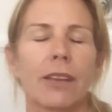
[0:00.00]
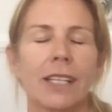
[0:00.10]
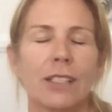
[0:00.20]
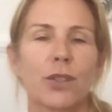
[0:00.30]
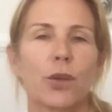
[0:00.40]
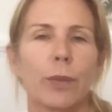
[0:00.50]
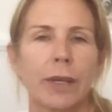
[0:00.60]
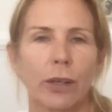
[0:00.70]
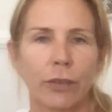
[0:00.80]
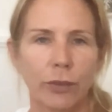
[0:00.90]
the
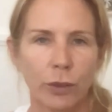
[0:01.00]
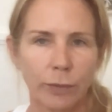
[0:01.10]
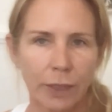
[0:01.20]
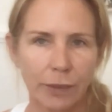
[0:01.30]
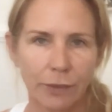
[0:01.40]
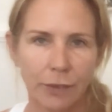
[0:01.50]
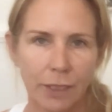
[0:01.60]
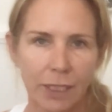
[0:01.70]
Scorpio full moon.